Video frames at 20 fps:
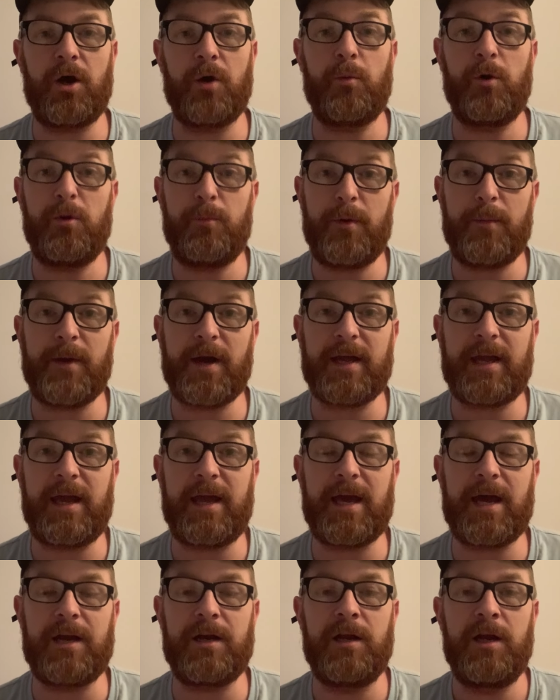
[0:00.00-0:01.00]
I will be back
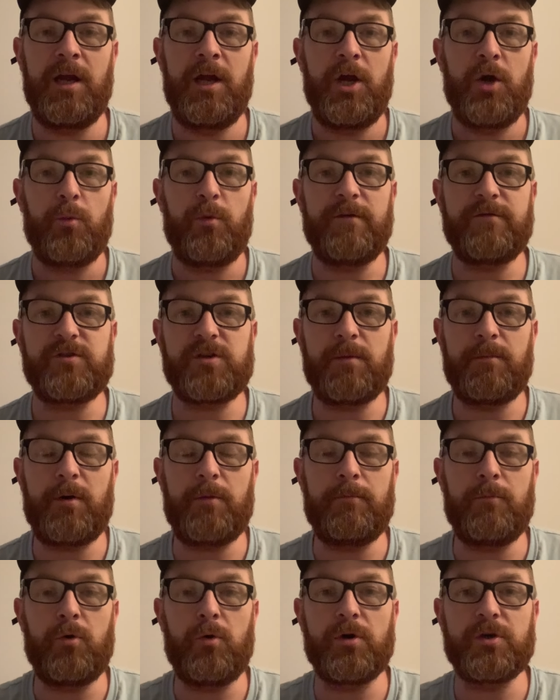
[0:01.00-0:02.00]
again with
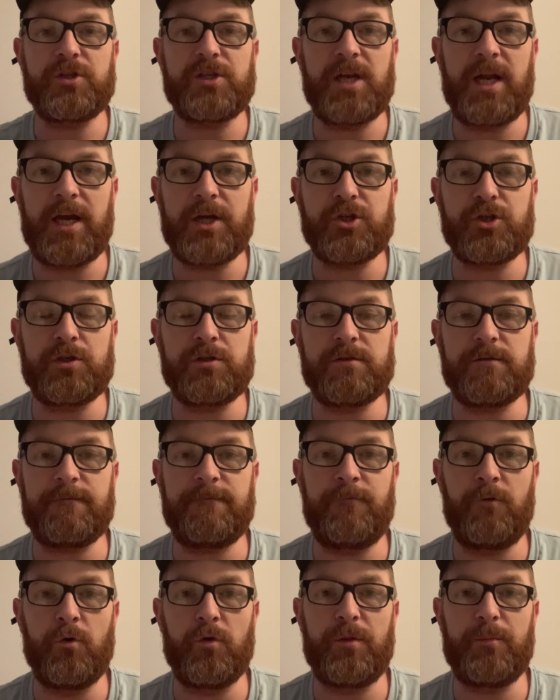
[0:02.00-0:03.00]
some more selections
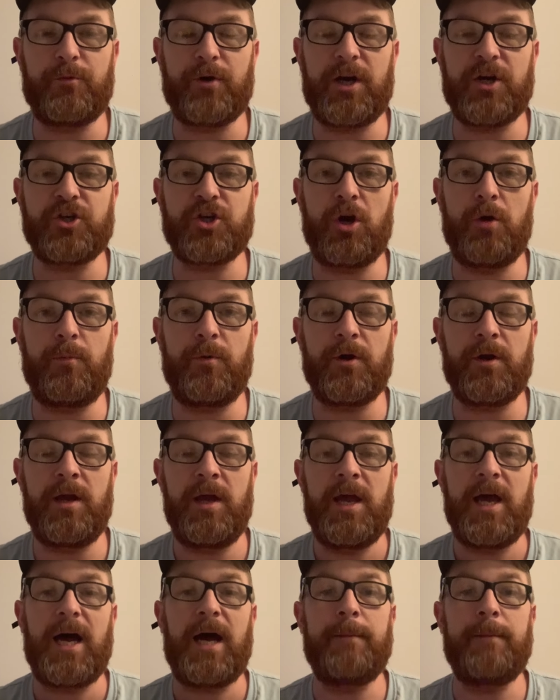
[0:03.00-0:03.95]
for the British Open.